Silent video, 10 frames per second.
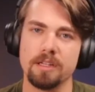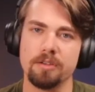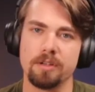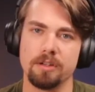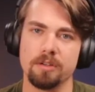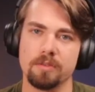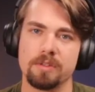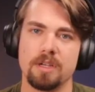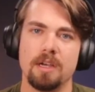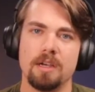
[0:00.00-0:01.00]
that you can
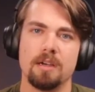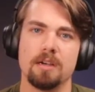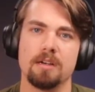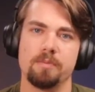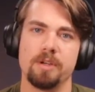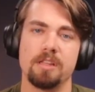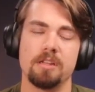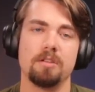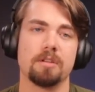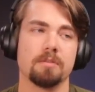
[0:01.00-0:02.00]
use. And
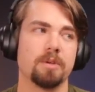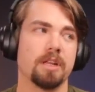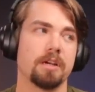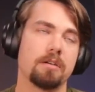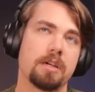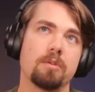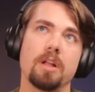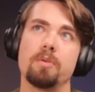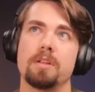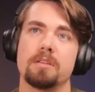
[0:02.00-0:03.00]
then you can be like, okay,
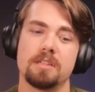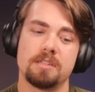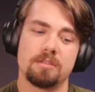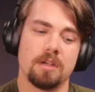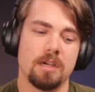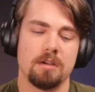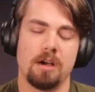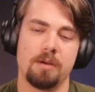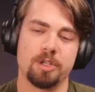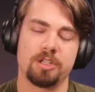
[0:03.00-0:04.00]
well, I want this
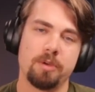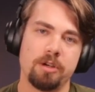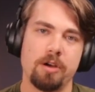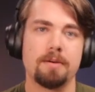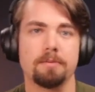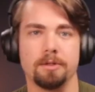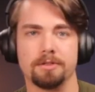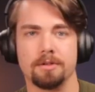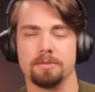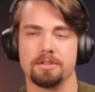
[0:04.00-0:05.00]
object to be grabbable,
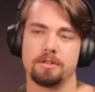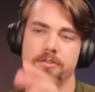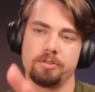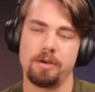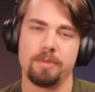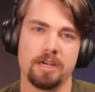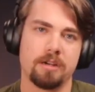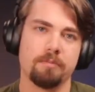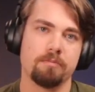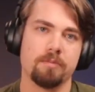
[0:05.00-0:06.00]
so I'm just going to drop that
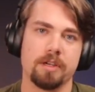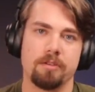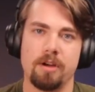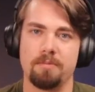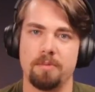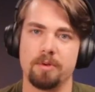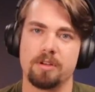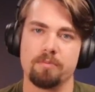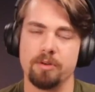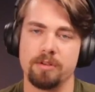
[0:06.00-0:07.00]
the grabbable
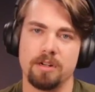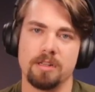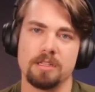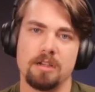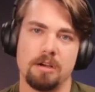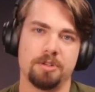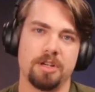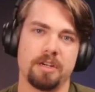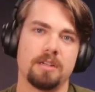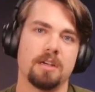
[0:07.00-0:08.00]
component on this
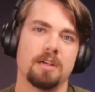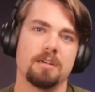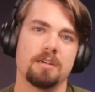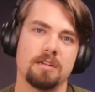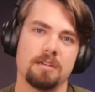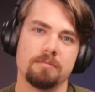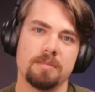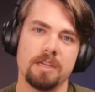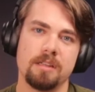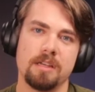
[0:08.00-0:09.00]
object.
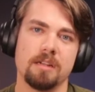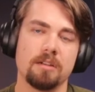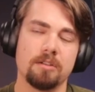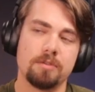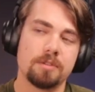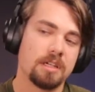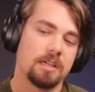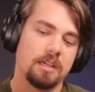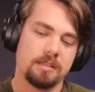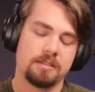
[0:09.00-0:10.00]
And then
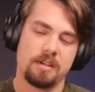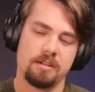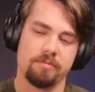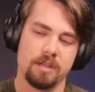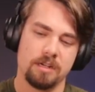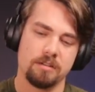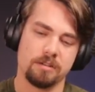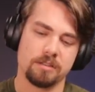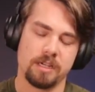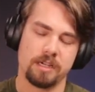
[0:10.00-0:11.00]
usually inside of
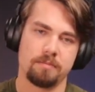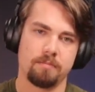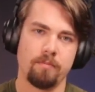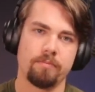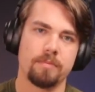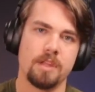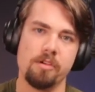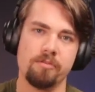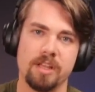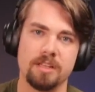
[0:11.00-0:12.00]
there's like
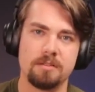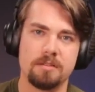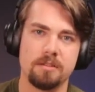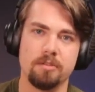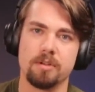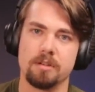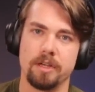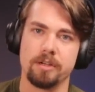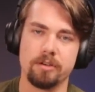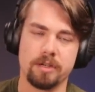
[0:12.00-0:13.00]
events you can
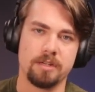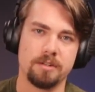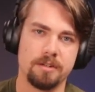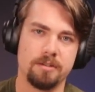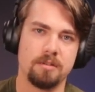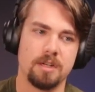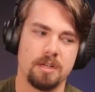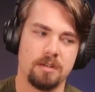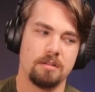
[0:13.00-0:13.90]
like hook into